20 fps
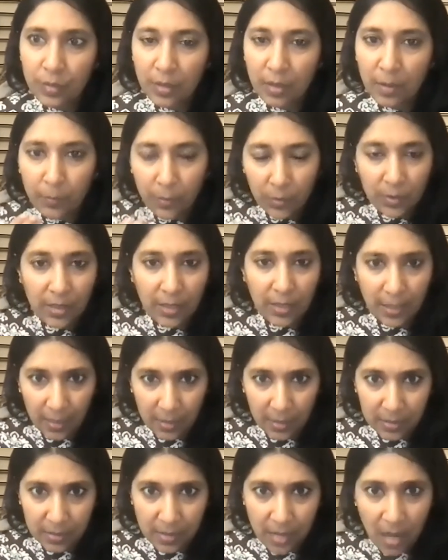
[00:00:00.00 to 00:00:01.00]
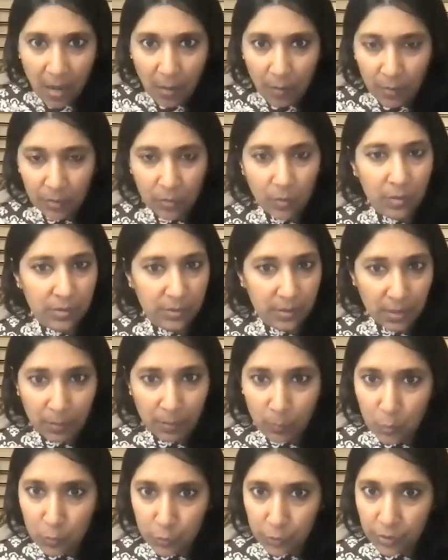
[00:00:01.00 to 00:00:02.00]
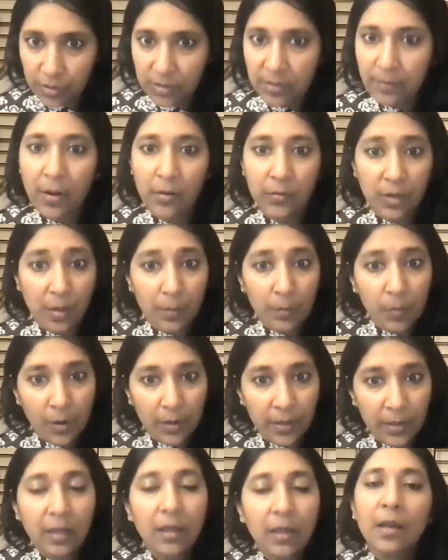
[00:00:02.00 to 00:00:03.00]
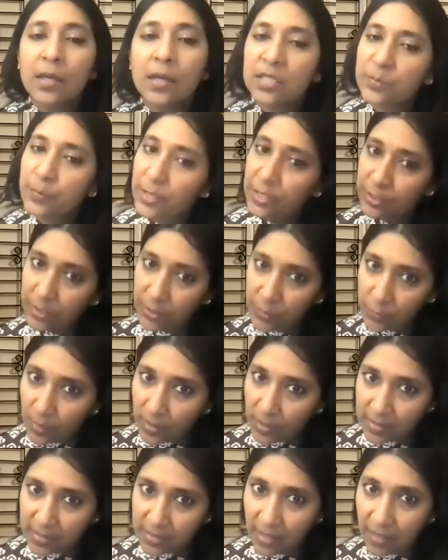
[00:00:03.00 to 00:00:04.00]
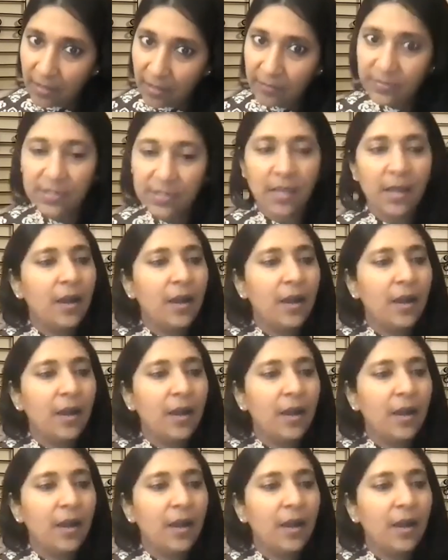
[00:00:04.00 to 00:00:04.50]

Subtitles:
communicate our thoughts and emotions about our body, especially to ourselves.